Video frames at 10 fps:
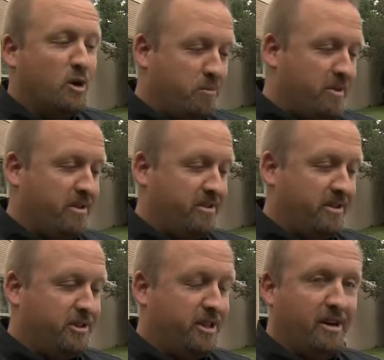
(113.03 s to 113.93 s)
Tom is
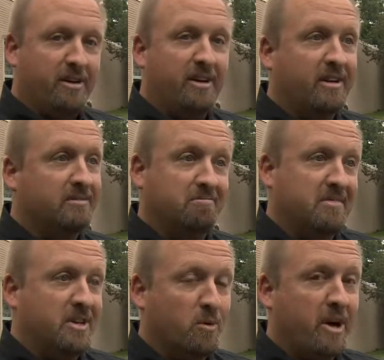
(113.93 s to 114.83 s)
skeptical, but
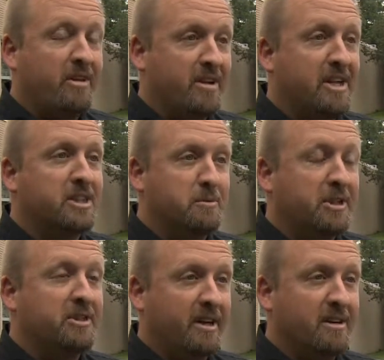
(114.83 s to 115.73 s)
McKee insists
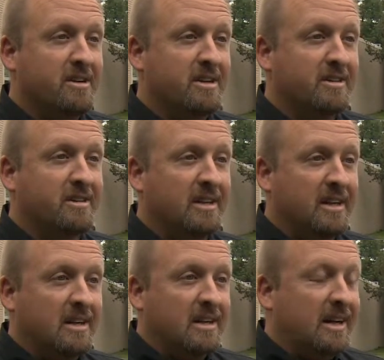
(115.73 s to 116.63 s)
the rooms are clean.